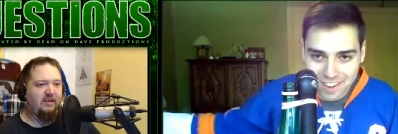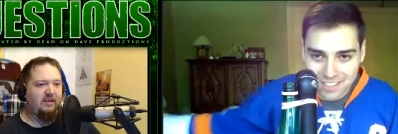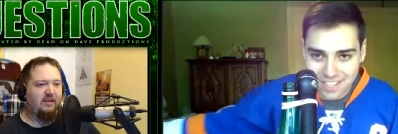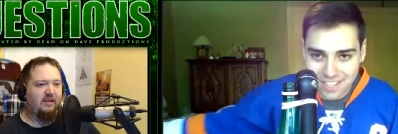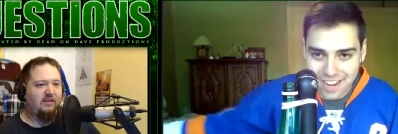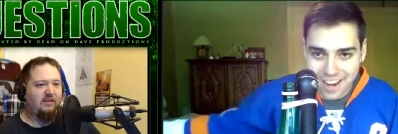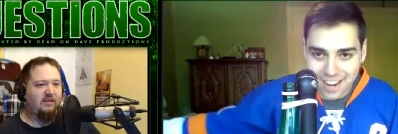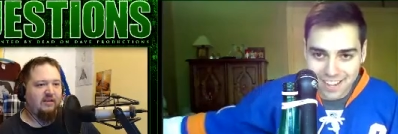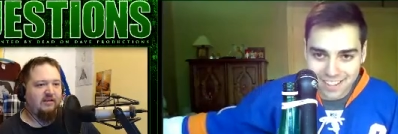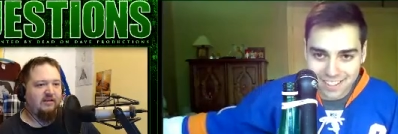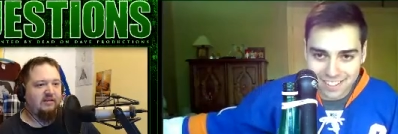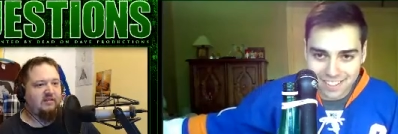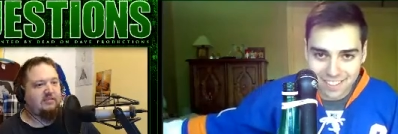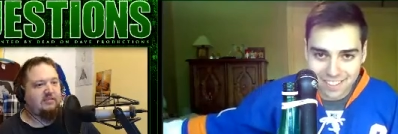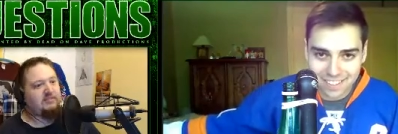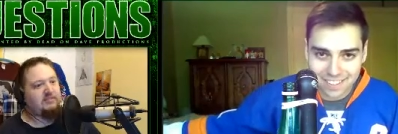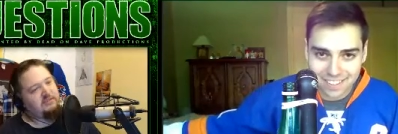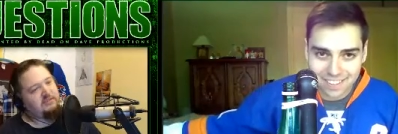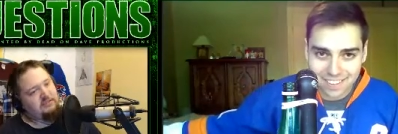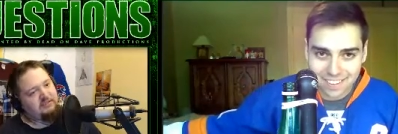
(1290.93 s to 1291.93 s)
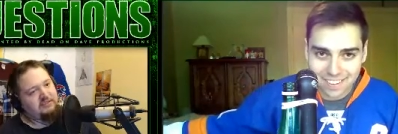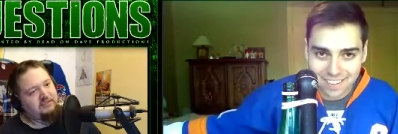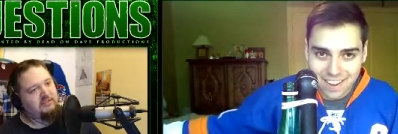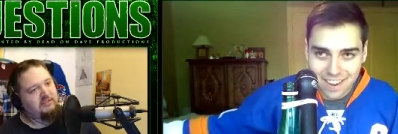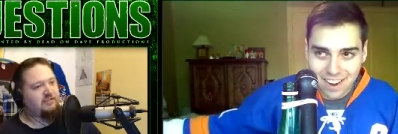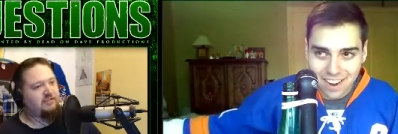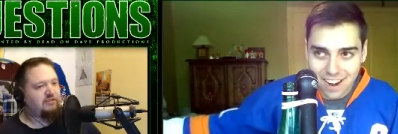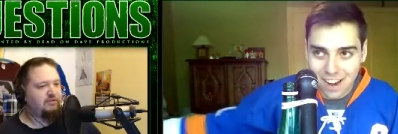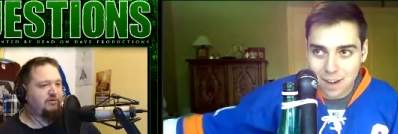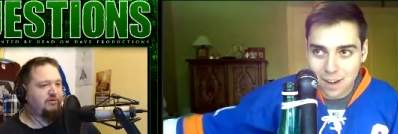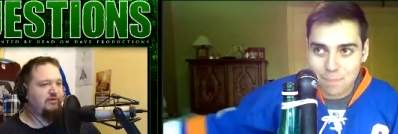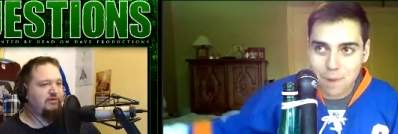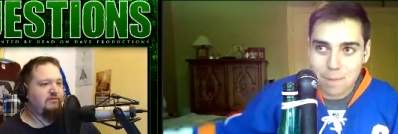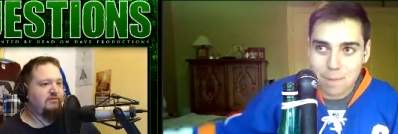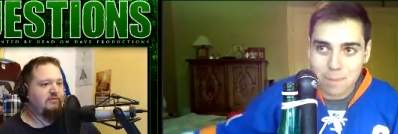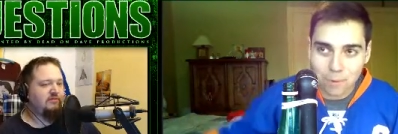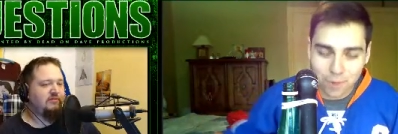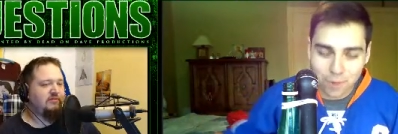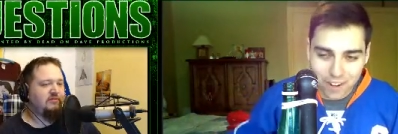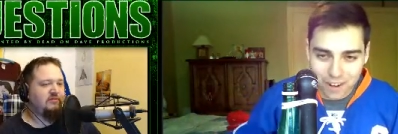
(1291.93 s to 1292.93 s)
Speaker 1: hand. I remember
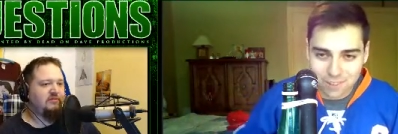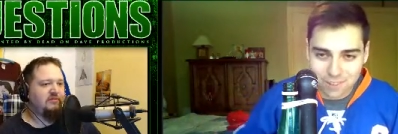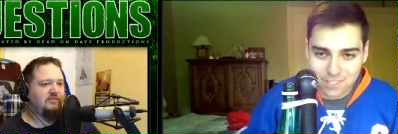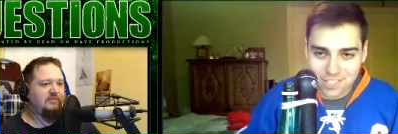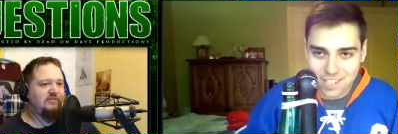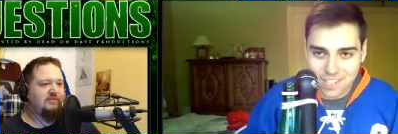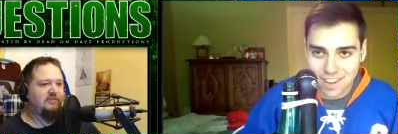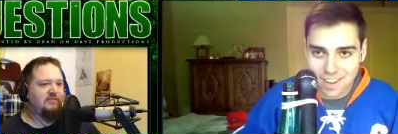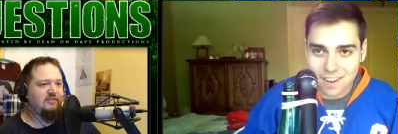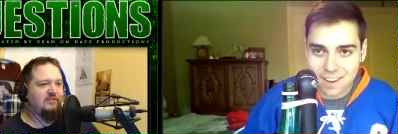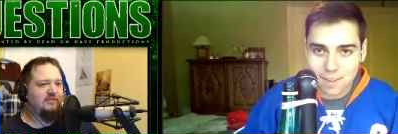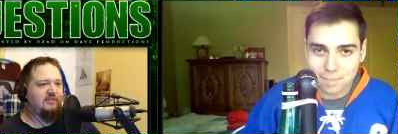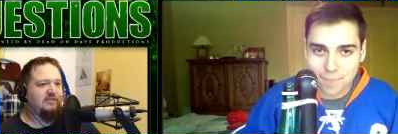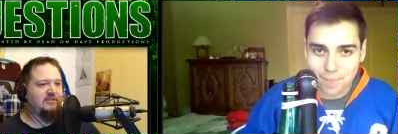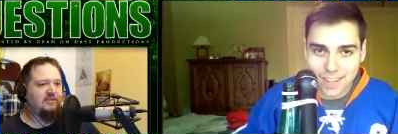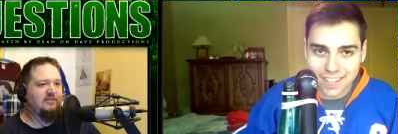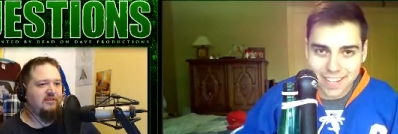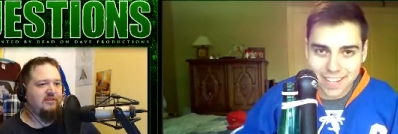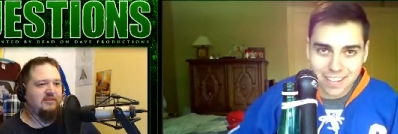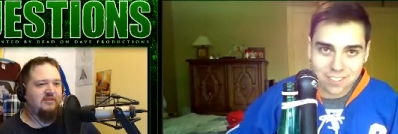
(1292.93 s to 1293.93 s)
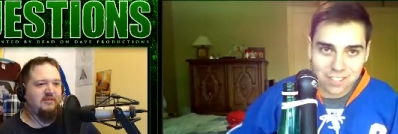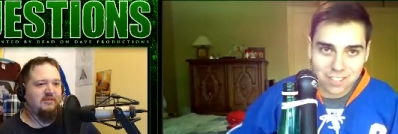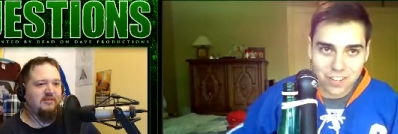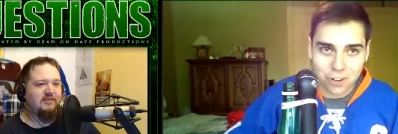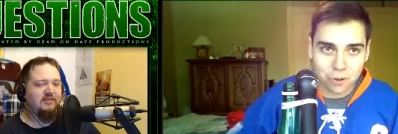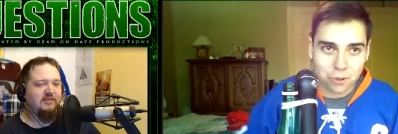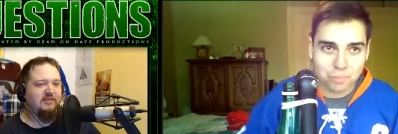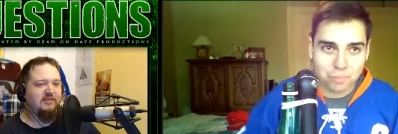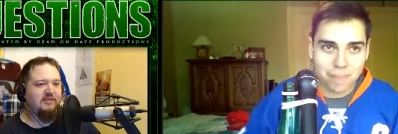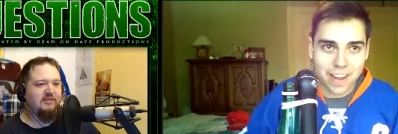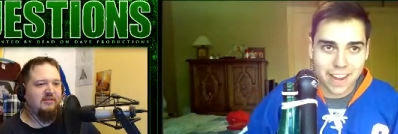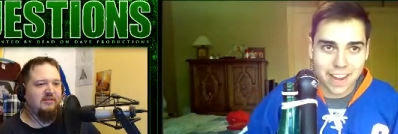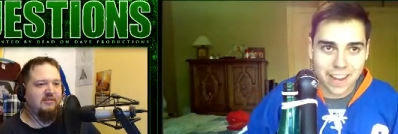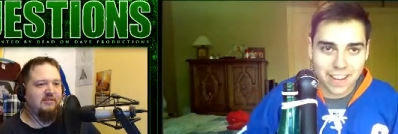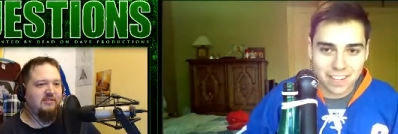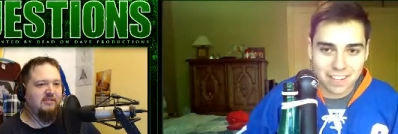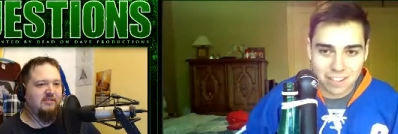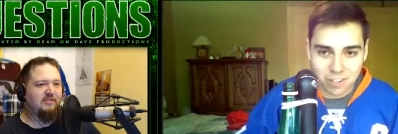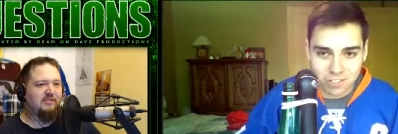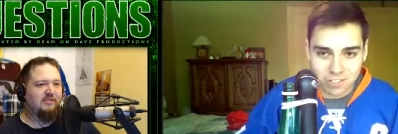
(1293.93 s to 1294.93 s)
when I was young, my dad tried to hold my hand, and
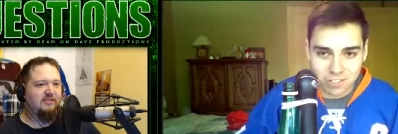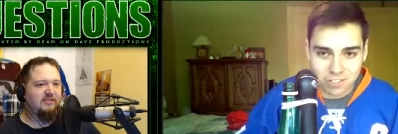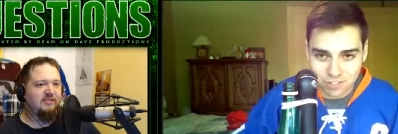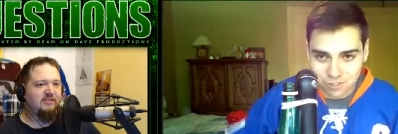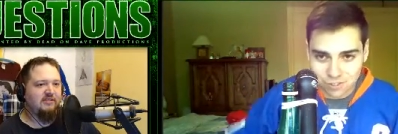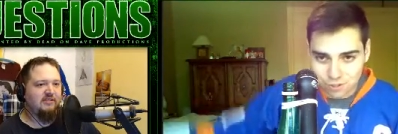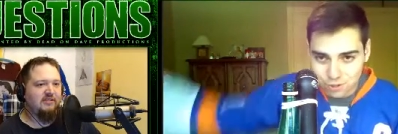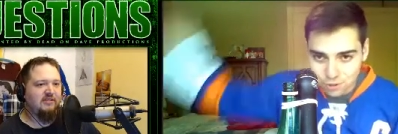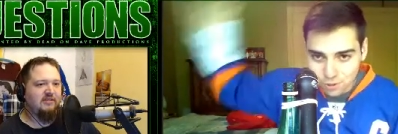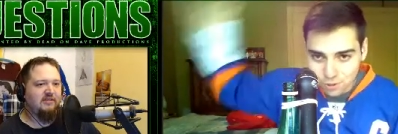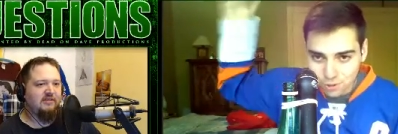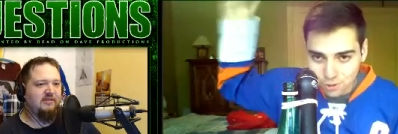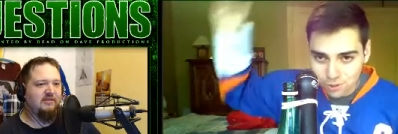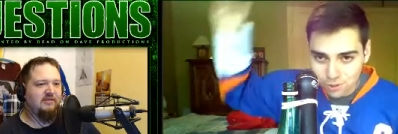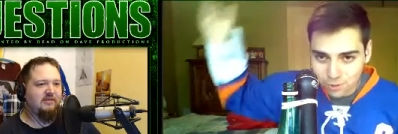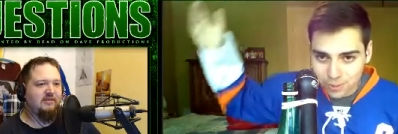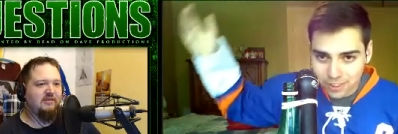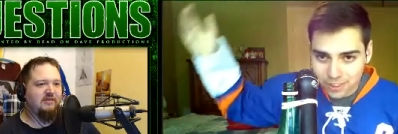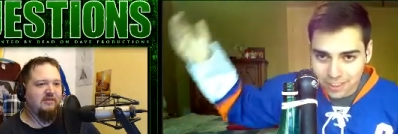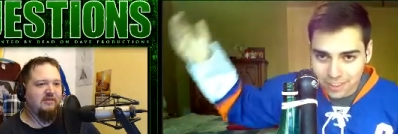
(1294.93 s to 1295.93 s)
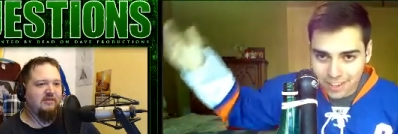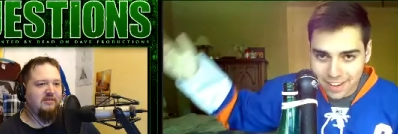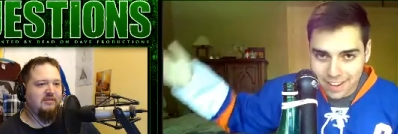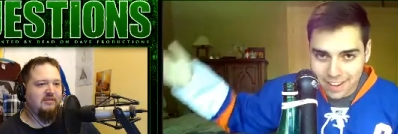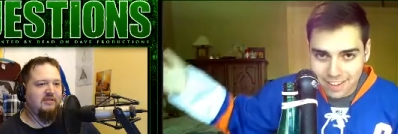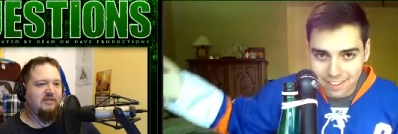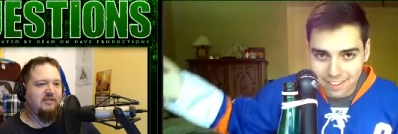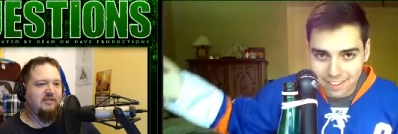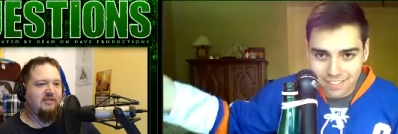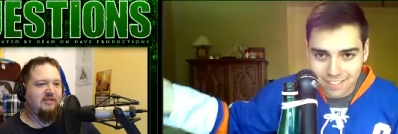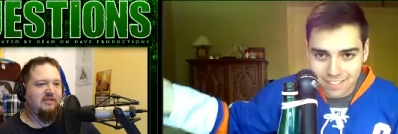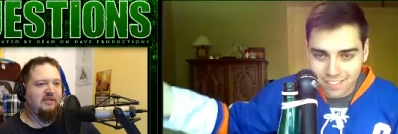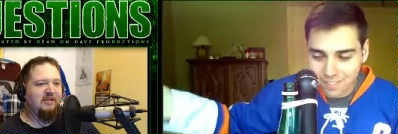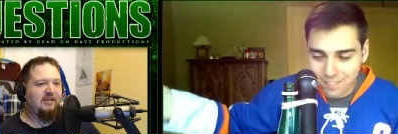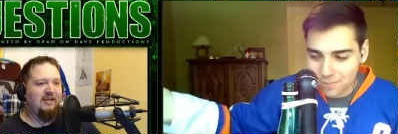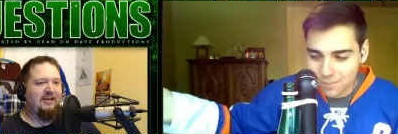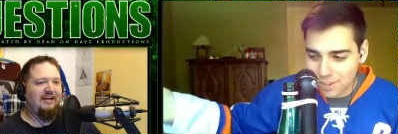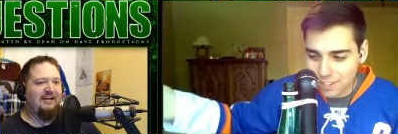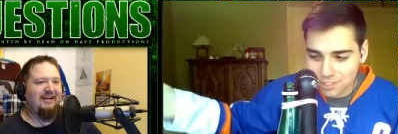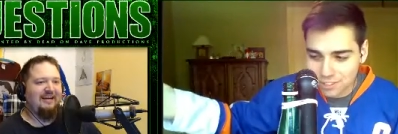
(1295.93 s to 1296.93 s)
I was like, dude, what the hell? Why
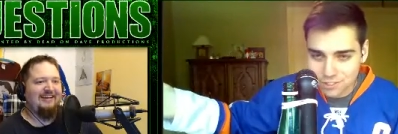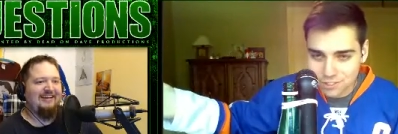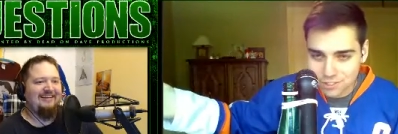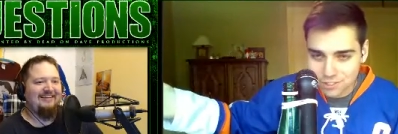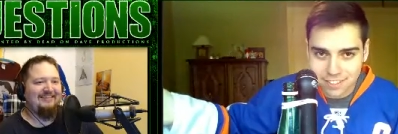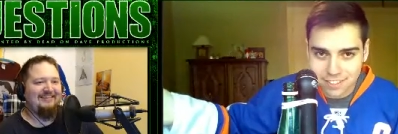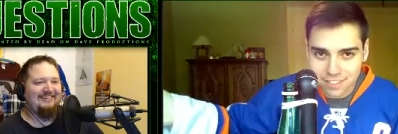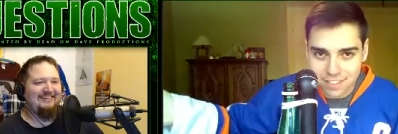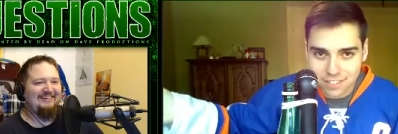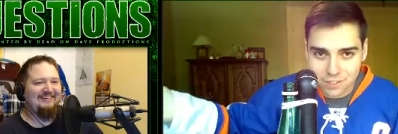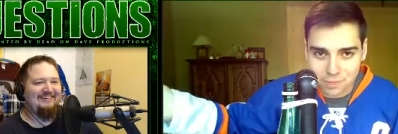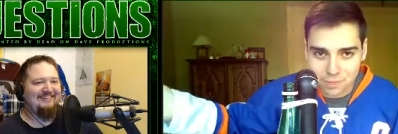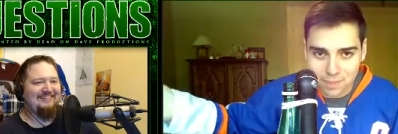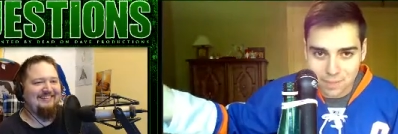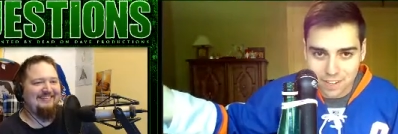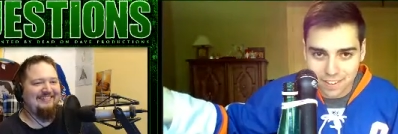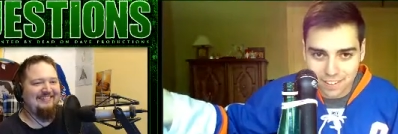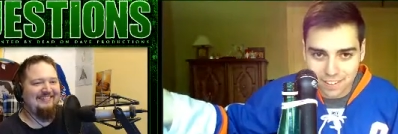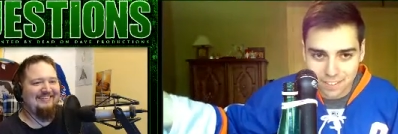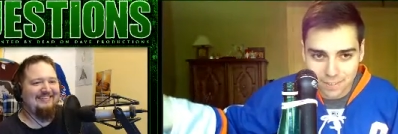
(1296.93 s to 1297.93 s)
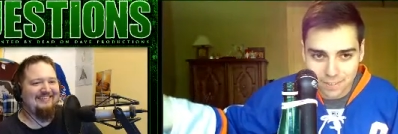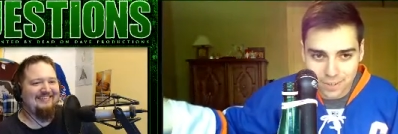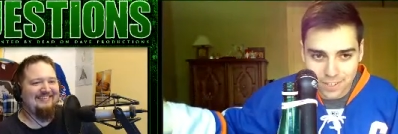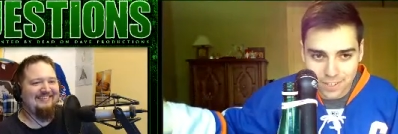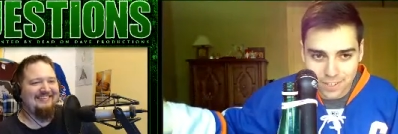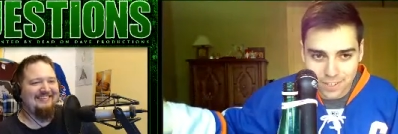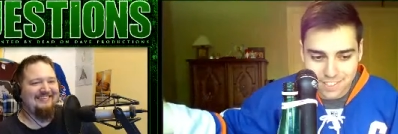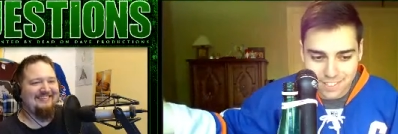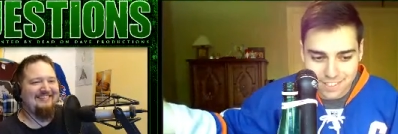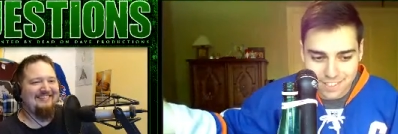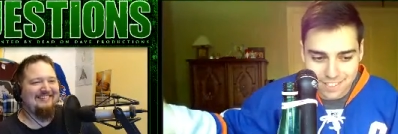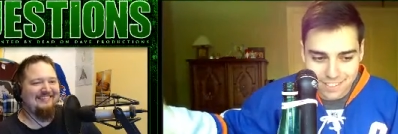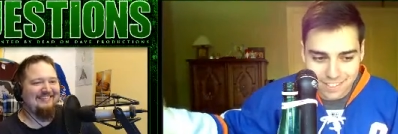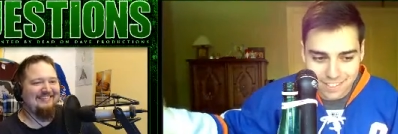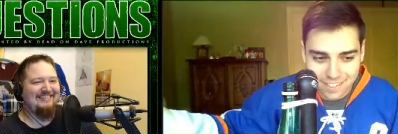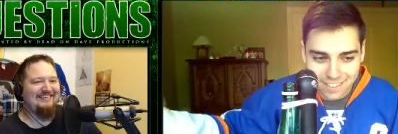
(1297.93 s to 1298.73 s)
are you trying to touch me? What is this?